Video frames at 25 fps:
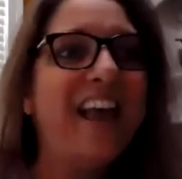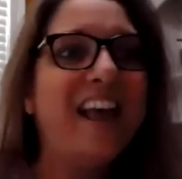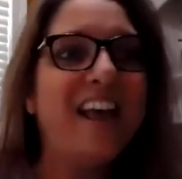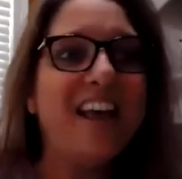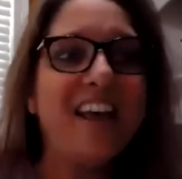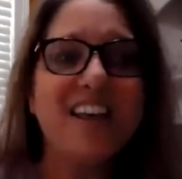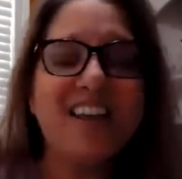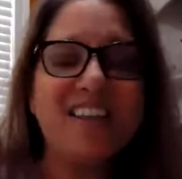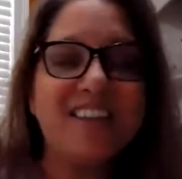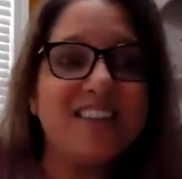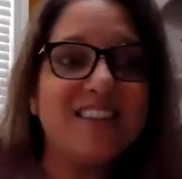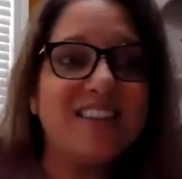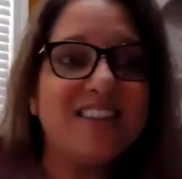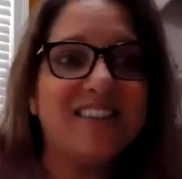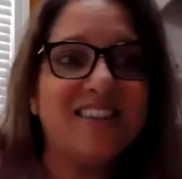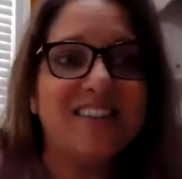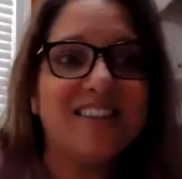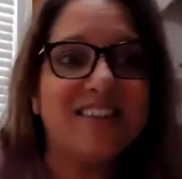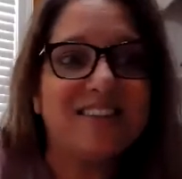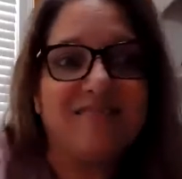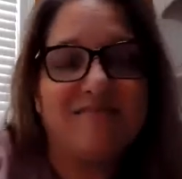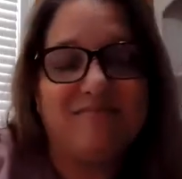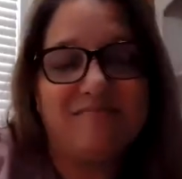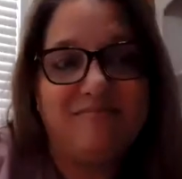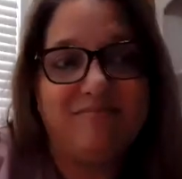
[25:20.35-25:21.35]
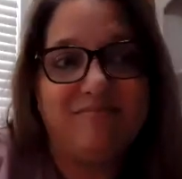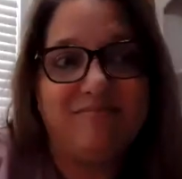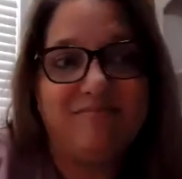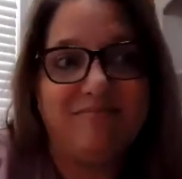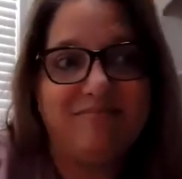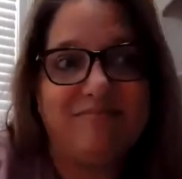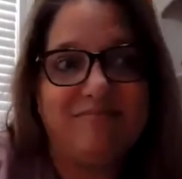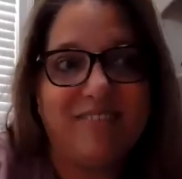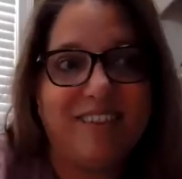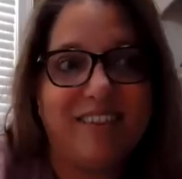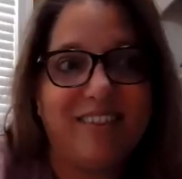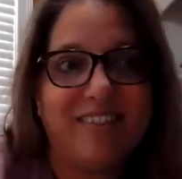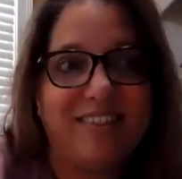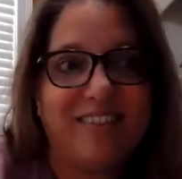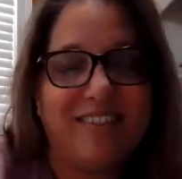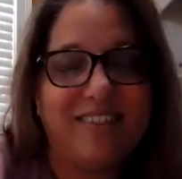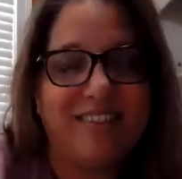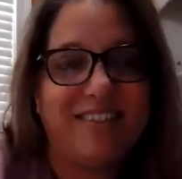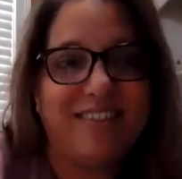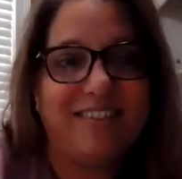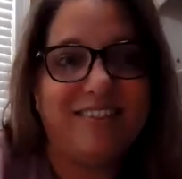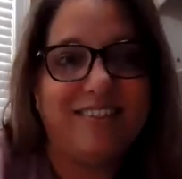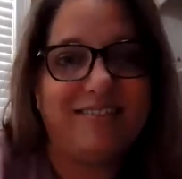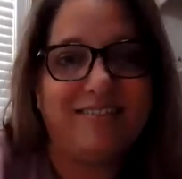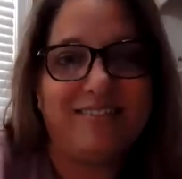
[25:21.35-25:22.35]
is
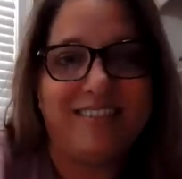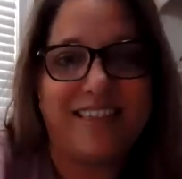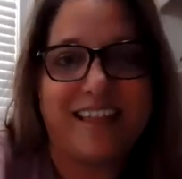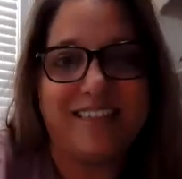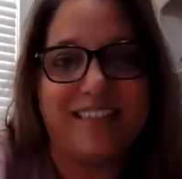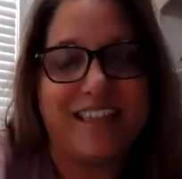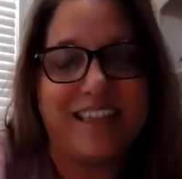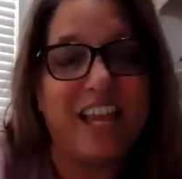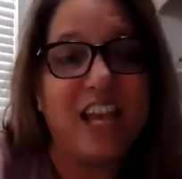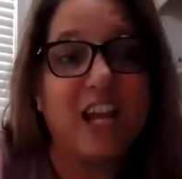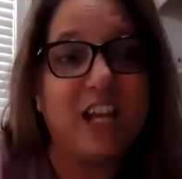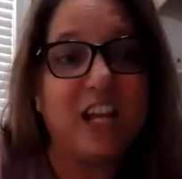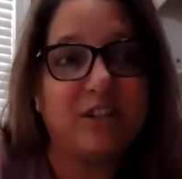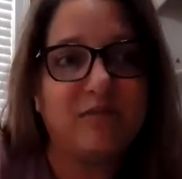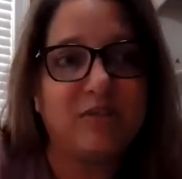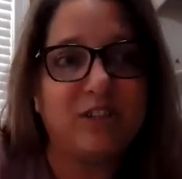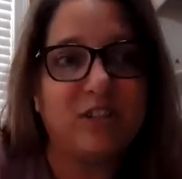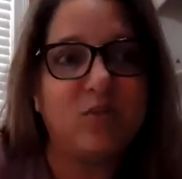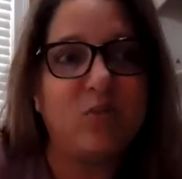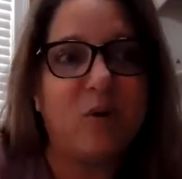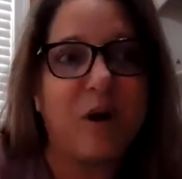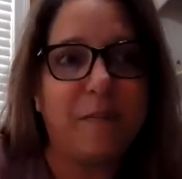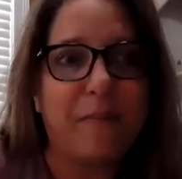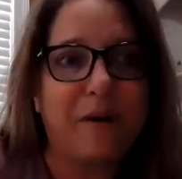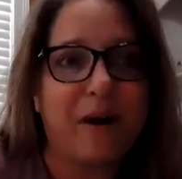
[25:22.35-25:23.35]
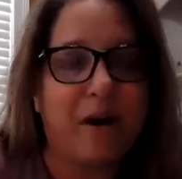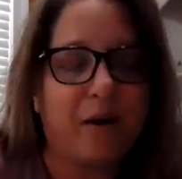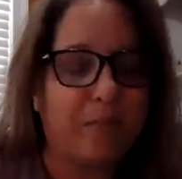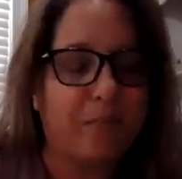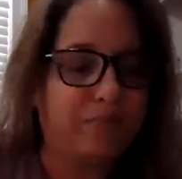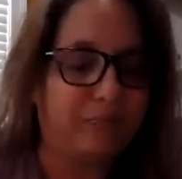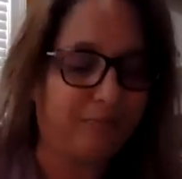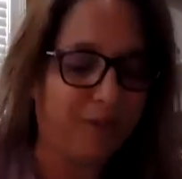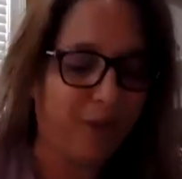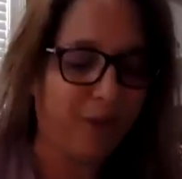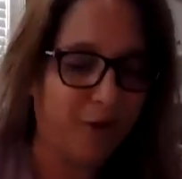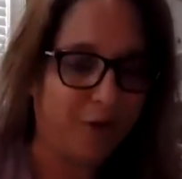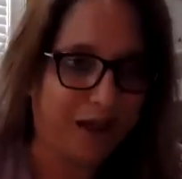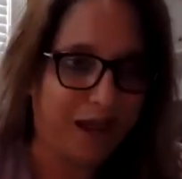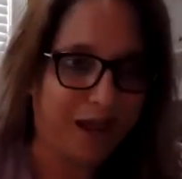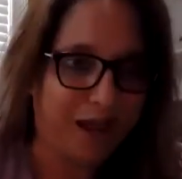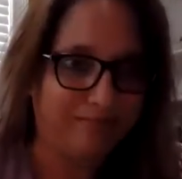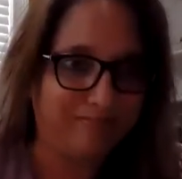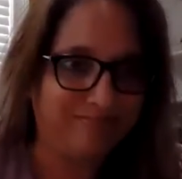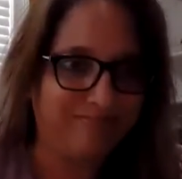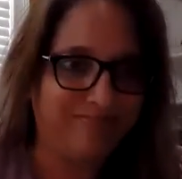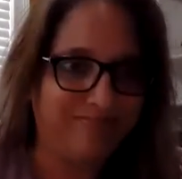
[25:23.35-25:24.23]
that they can swap out. Okay.